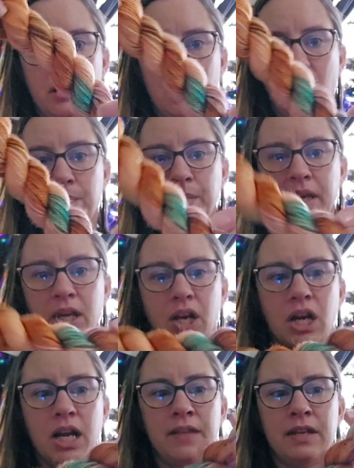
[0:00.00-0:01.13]
up
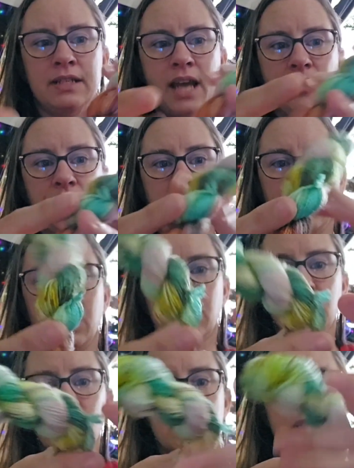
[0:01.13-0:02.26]
here, and then down here
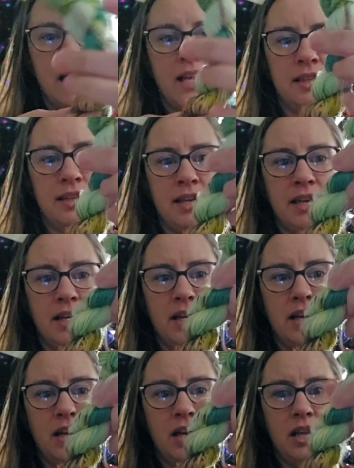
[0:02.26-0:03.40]
looks like the
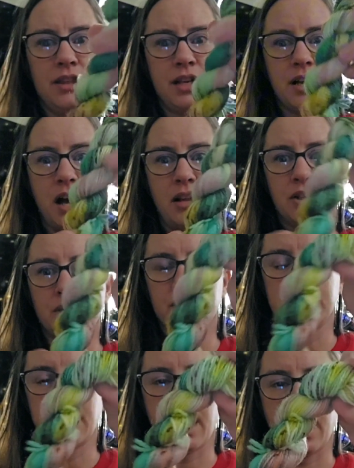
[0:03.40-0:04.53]

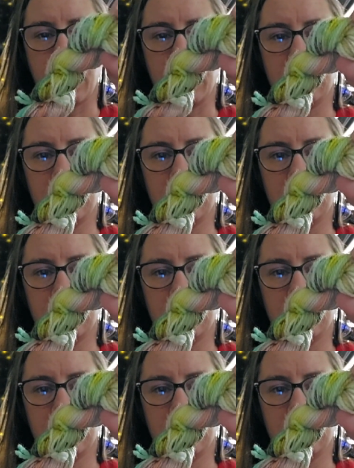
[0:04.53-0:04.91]
colors that